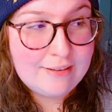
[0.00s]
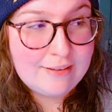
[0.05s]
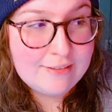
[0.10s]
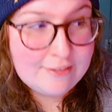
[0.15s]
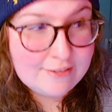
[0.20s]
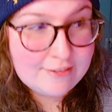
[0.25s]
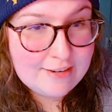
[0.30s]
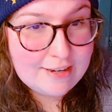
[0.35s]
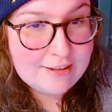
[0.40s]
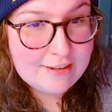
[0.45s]

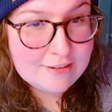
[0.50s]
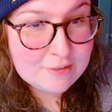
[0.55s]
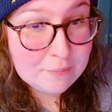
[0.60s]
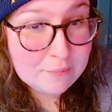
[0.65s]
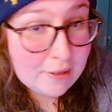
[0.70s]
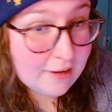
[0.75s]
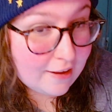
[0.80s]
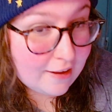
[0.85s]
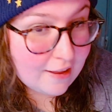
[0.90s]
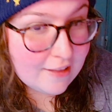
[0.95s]
sticking to
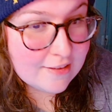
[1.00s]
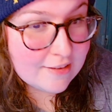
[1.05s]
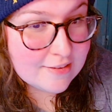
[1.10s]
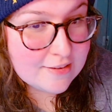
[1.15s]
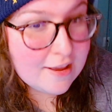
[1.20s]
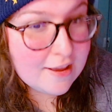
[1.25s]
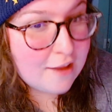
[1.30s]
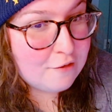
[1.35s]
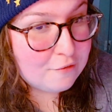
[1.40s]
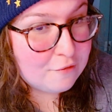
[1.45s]
my guns
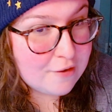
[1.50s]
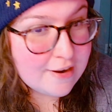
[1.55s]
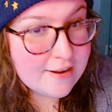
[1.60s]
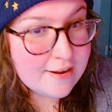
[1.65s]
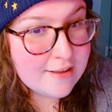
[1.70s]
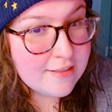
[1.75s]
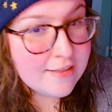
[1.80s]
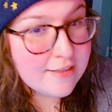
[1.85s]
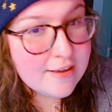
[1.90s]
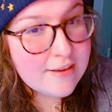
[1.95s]
and
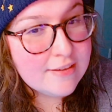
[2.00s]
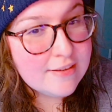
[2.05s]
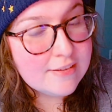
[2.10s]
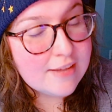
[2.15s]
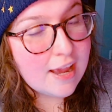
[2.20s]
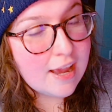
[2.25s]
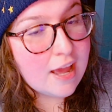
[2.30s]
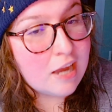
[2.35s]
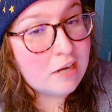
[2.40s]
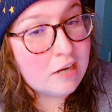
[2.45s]
reading things
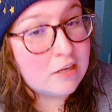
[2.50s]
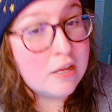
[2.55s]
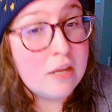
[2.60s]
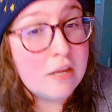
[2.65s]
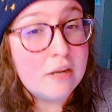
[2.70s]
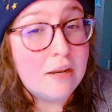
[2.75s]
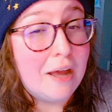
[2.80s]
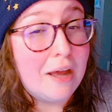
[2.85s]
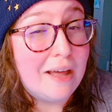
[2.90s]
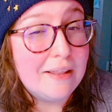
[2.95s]
and
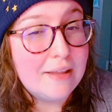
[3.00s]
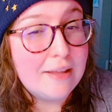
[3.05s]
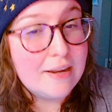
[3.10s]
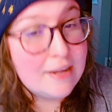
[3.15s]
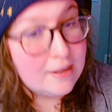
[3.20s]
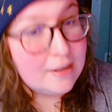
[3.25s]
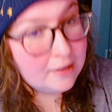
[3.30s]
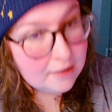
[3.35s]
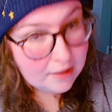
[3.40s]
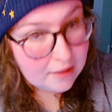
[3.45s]
not
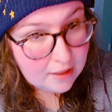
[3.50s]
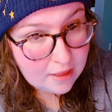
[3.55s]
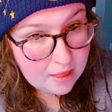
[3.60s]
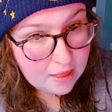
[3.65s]
letting